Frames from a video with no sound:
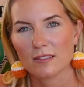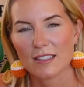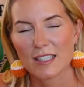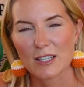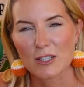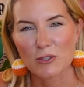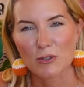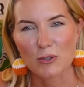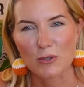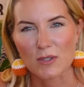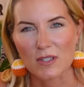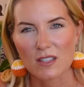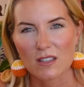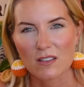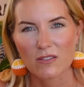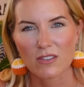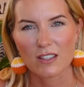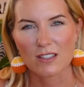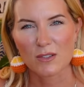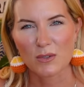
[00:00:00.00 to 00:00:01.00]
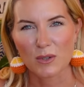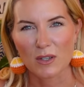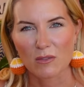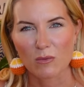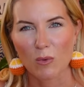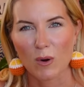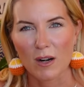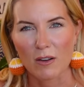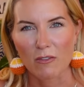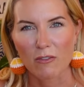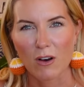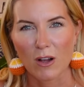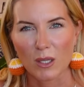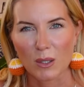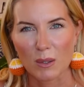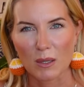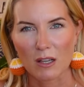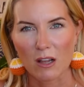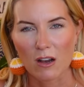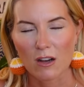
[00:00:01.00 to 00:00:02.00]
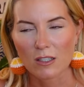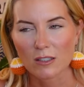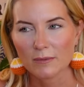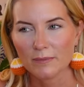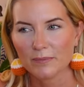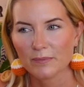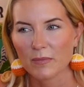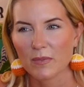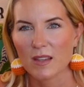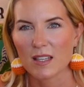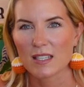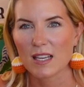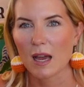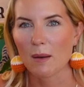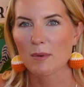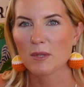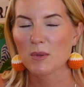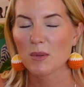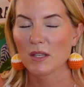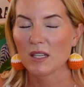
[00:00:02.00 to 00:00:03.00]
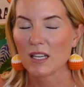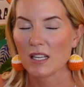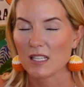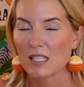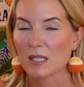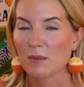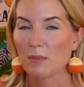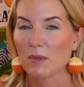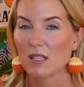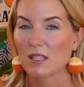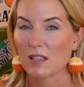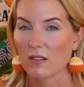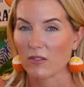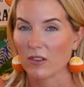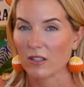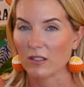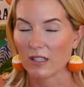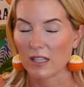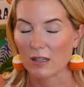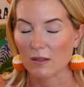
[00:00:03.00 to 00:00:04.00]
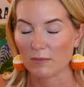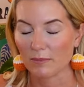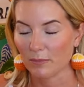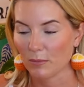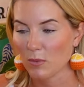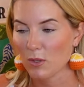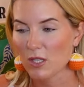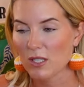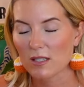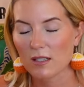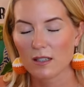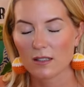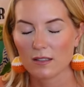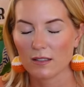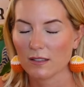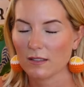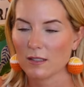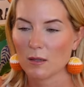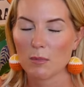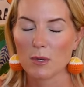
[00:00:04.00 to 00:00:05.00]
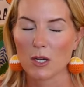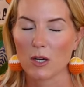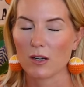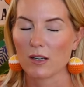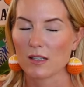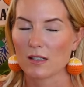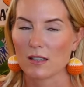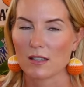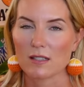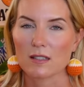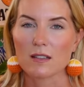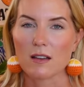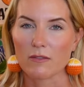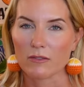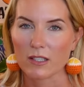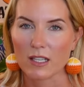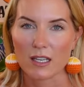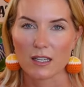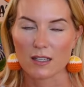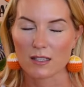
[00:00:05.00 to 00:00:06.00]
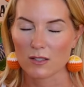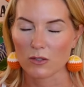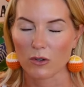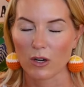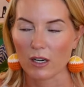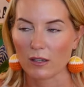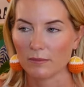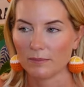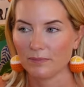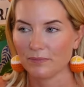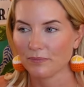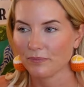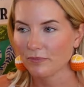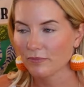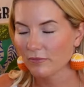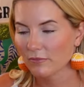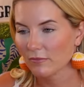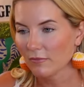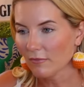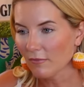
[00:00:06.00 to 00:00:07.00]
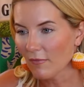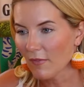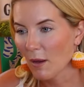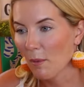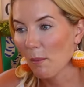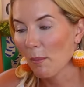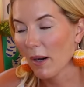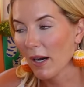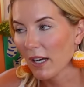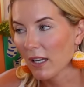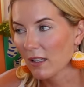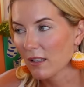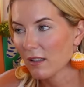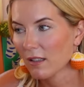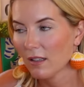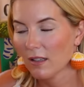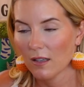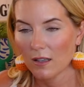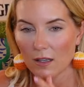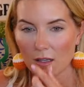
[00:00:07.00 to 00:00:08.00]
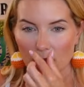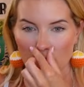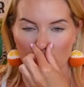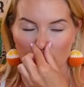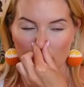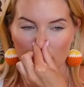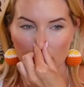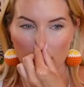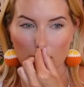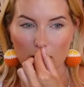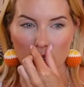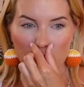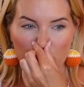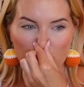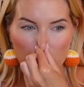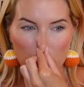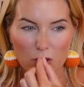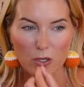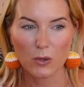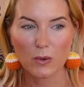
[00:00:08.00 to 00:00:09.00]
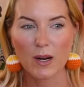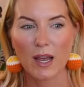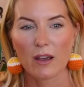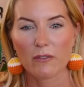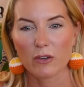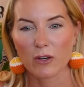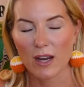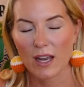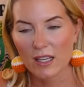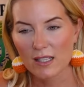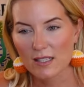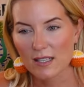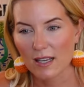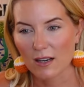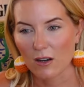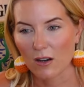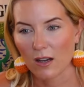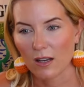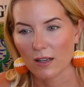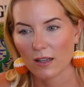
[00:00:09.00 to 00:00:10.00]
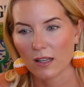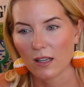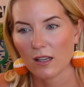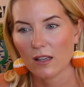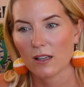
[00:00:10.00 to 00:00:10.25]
intrusive and sort of want to follow along. This happens with kids specifically, which is, to be honest, it's lovely and it's great. But if you don't have your headset on